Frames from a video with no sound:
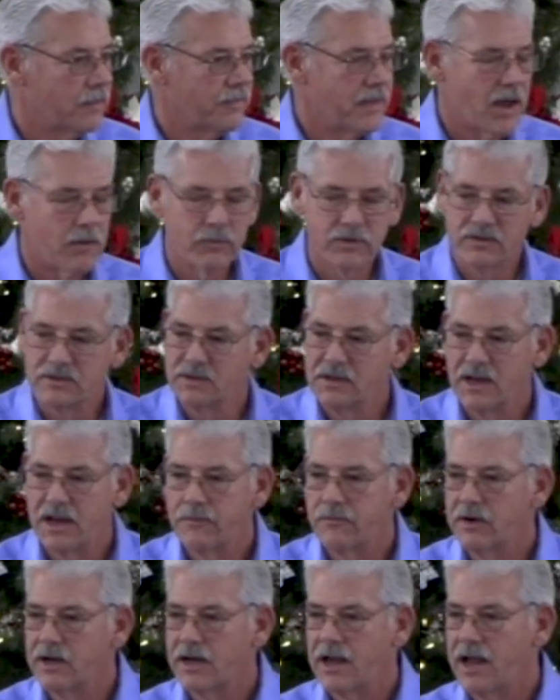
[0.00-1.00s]
That was
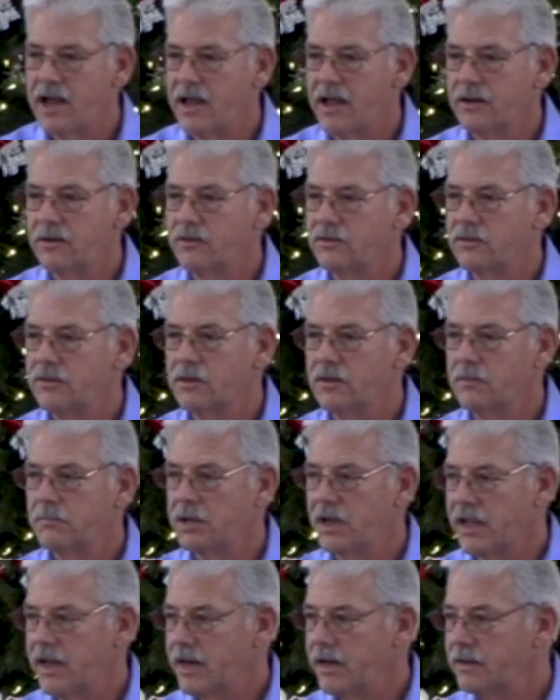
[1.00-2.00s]
never God's
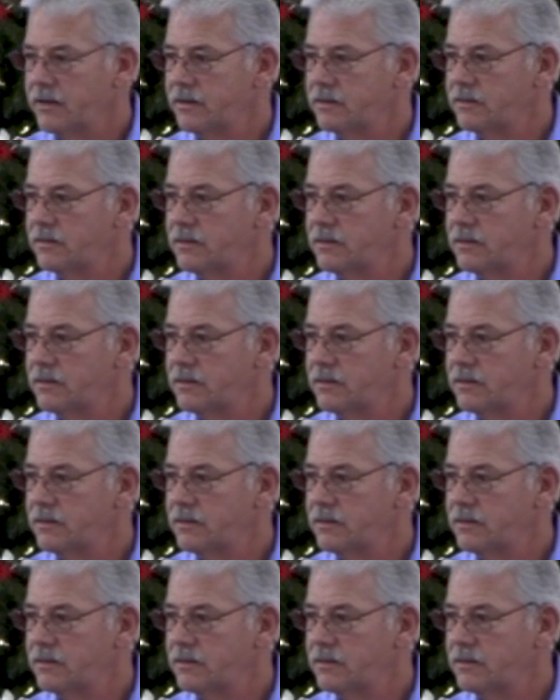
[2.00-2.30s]
plan.